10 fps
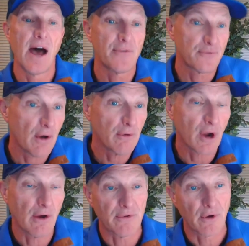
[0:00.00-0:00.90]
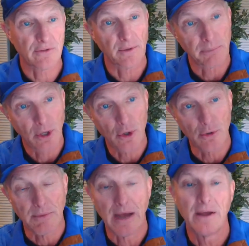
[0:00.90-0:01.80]
a photo of the
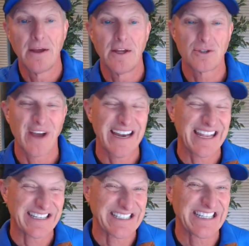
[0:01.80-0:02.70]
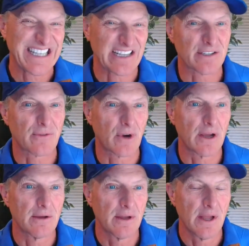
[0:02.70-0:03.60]
bloom, I'm trying to get details for you.
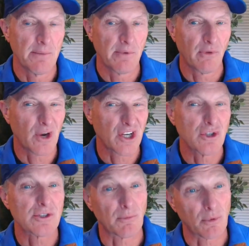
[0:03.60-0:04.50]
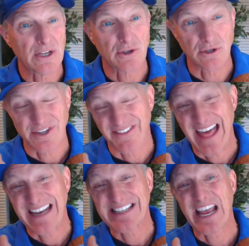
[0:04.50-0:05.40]
If you want to do some research,
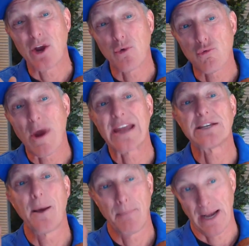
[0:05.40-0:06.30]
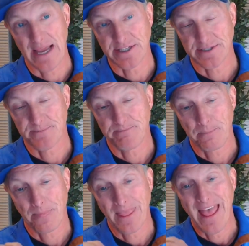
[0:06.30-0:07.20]
that is a great place.
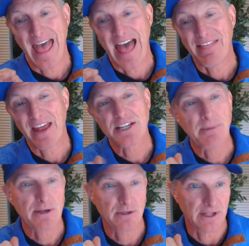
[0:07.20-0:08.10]
And then a special